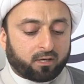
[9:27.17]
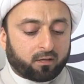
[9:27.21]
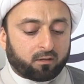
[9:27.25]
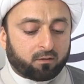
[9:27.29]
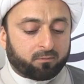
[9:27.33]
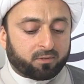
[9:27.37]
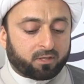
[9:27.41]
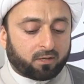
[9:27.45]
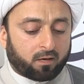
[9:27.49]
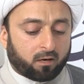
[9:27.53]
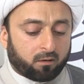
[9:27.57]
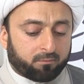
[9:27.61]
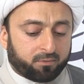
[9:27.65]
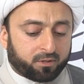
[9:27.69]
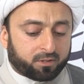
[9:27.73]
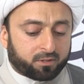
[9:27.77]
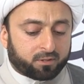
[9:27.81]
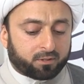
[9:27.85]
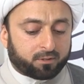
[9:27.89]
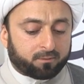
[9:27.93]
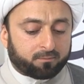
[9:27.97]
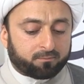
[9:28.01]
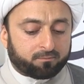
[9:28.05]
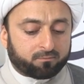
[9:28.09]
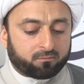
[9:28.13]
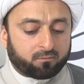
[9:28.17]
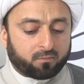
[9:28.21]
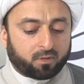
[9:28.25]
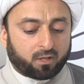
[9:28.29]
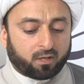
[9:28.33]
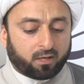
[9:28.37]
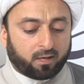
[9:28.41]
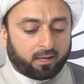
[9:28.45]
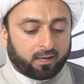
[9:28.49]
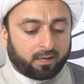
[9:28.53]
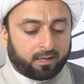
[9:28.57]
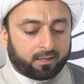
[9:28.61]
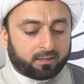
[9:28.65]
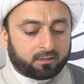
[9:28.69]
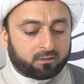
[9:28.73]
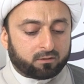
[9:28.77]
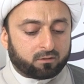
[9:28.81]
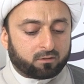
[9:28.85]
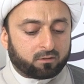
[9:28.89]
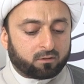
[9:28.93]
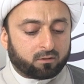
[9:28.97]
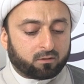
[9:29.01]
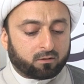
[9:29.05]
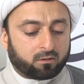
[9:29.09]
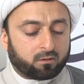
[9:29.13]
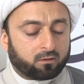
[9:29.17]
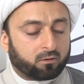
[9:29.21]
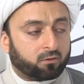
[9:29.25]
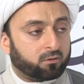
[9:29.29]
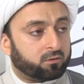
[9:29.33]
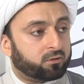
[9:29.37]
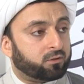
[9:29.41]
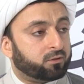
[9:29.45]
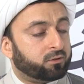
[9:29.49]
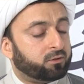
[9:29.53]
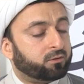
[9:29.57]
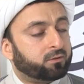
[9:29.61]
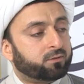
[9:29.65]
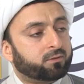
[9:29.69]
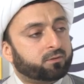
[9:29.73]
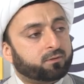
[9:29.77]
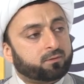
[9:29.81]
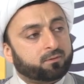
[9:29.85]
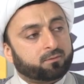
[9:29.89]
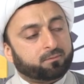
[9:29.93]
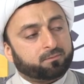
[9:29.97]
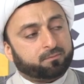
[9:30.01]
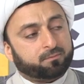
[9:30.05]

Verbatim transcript: them in Arabic and continuous.